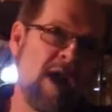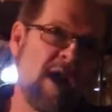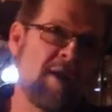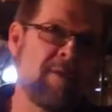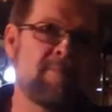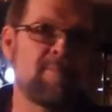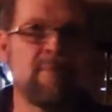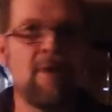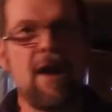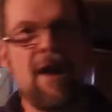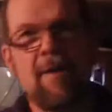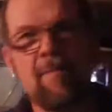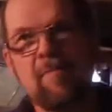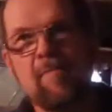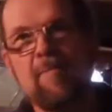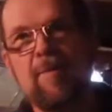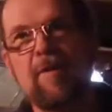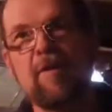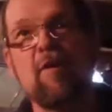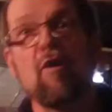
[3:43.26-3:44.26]
Well,
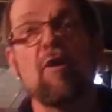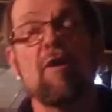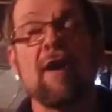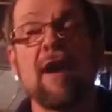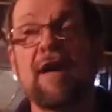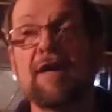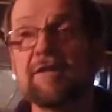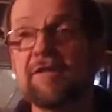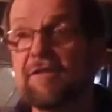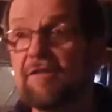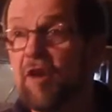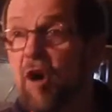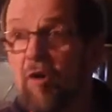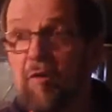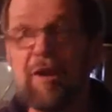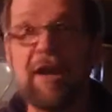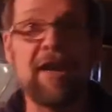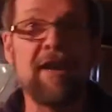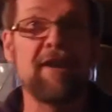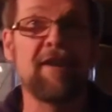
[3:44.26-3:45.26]
probably, or else
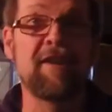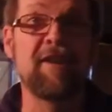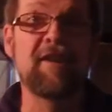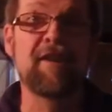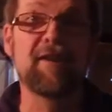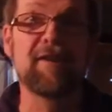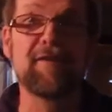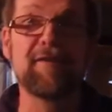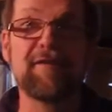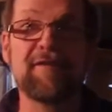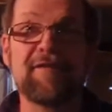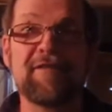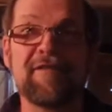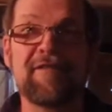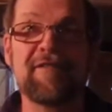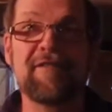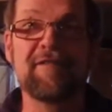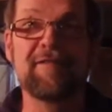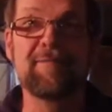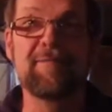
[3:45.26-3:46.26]
donated here
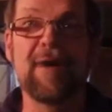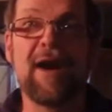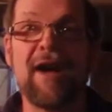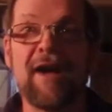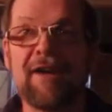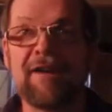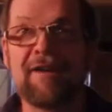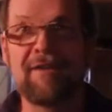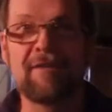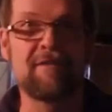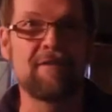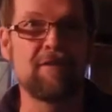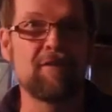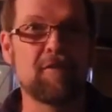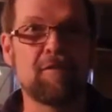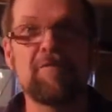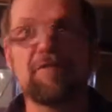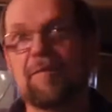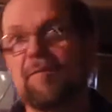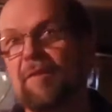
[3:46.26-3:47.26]
by
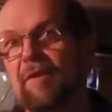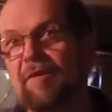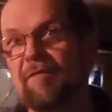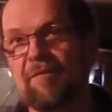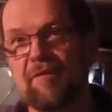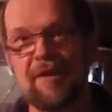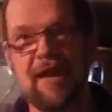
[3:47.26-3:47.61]
somebody in